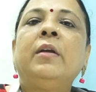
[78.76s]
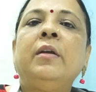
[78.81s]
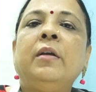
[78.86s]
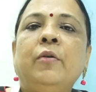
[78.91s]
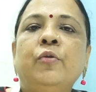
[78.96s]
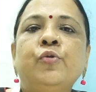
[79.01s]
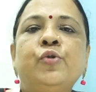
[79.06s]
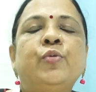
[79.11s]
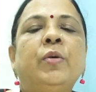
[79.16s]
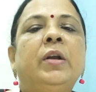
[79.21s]

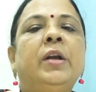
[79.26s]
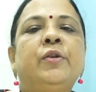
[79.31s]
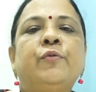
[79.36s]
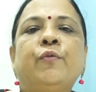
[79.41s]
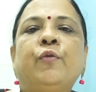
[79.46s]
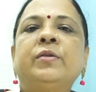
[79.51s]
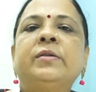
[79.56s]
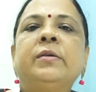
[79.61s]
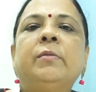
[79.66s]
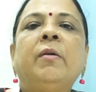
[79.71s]
usually it
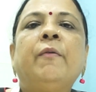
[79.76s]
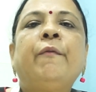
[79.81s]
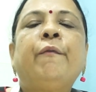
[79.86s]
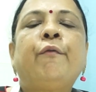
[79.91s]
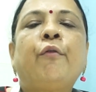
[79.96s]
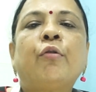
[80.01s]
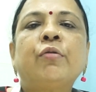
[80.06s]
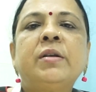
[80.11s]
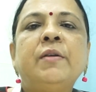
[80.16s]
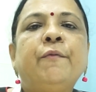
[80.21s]
was above
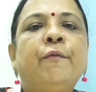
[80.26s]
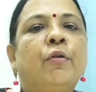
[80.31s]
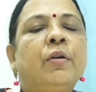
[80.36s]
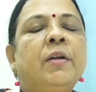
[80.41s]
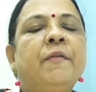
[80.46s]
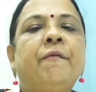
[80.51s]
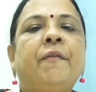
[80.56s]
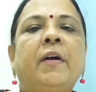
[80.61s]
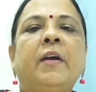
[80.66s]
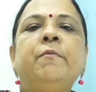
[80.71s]

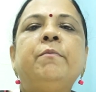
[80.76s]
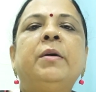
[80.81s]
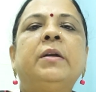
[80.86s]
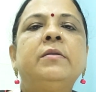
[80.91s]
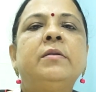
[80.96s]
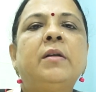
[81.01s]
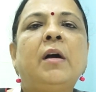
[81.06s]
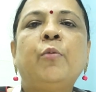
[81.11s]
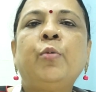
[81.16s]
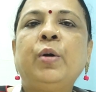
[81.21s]
40-45,
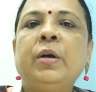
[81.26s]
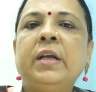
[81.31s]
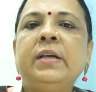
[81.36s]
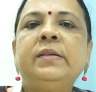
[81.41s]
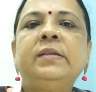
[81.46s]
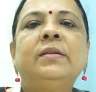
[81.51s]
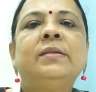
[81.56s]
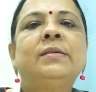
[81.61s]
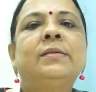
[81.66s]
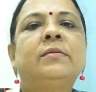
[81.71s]
but
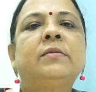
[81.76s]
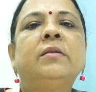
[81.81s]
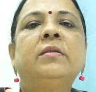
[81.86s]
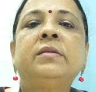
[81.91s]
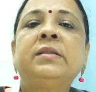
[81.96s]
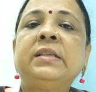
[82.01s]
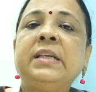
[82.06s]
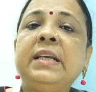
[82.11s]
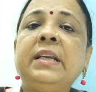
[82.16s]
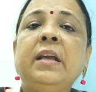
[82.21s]
nowadays it's
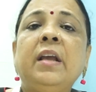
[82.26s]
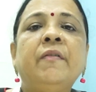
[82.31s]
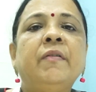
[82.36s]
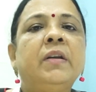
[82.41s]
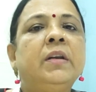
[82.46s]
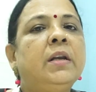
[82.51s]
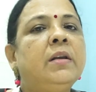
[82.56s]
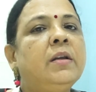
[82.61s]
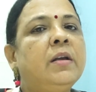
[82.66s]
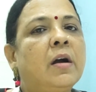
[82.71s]
seen
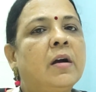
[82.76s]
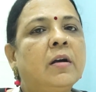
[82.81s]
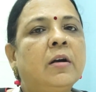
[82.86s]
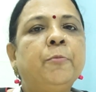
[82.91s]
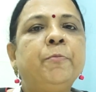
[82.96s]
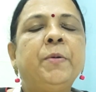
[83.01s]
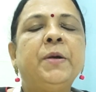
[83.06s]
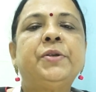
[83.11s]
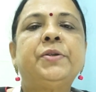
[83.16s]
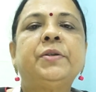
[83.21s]
even in
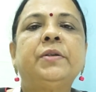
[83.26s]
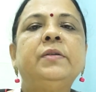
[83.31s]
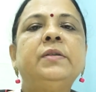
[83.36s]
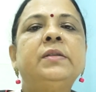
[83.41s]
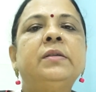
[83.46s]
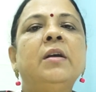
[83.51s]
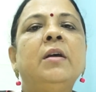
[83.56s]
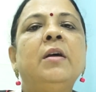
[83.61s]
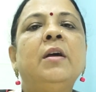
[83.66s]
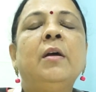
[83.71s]
younger
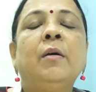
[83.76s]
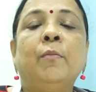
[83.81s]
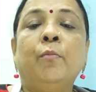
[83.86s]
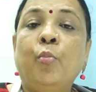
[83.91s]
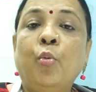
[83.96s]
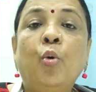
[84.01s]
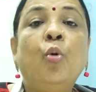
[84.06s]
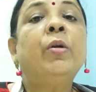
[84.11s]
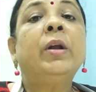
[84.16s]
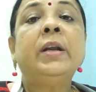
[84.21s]
patients,
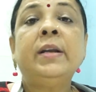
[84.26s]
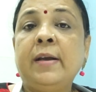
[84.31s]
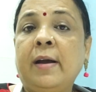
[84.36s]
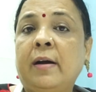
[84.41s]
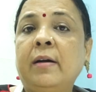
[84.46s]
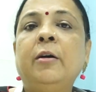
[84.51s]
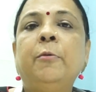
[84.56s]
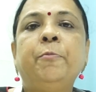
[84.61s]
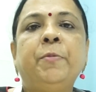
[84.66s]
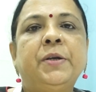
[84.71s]
more in
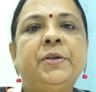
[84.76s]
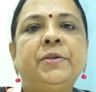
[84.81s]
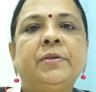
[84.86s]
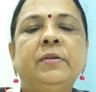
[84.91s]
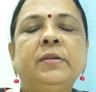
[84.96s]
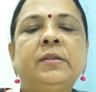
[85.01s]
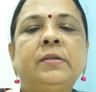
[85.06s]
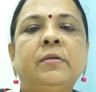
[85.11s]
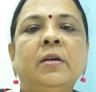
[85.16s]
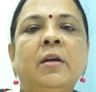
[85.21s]
younger
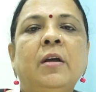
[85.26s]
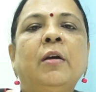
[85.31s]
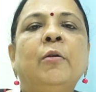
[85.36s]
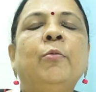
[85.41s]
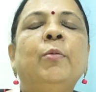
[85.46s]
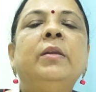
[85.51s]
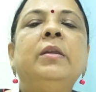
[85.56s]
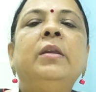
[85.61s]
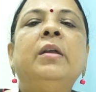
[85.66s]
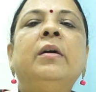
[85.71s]
patients
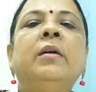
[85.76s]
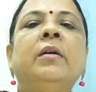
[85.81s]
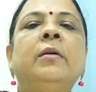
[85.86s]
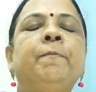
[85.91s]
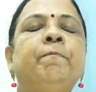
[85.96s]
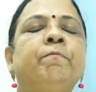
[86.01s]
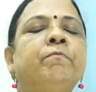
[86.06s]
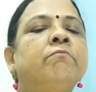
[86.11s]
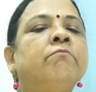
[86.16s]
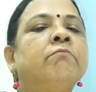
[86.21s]
with the
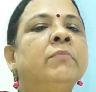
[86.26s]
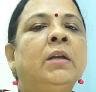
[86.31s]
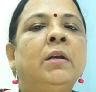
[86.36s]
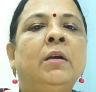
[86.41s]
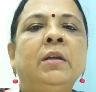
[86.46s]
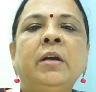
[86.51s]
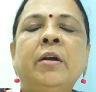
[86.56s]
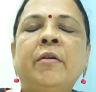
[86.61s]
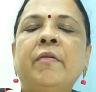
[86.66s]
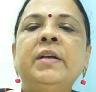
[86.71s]

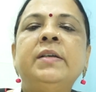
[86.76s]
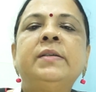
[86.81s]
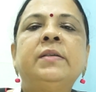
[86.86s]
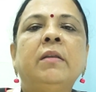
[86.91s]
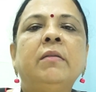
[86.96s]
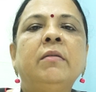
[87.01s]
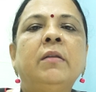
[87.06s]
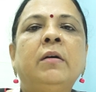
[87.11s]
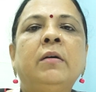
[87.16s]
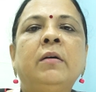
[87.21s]
increase
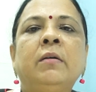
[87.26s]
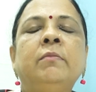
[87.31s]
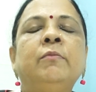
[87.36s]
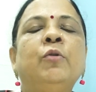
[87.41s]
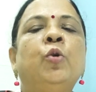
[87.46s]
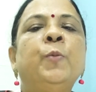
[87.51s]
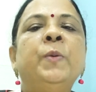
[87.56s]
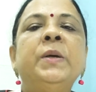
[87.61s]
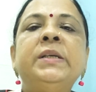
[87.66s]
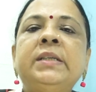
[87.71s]
in the
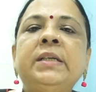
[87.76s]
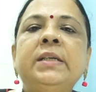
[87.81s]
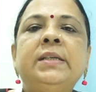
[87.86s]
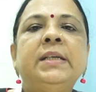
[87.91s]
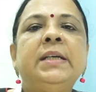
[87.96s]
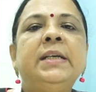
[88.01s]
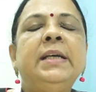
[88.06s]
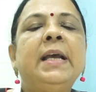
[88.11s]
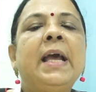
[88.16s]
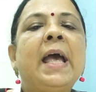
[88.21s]

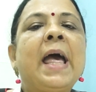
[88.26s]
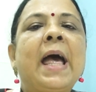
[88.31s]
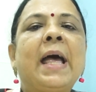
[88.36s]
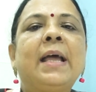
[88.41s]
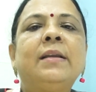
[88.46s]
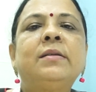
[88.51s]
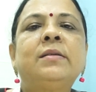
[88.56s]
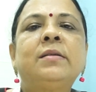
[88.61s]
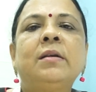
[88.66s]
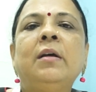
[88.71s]
obesity
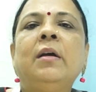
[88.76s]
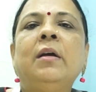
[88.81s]
and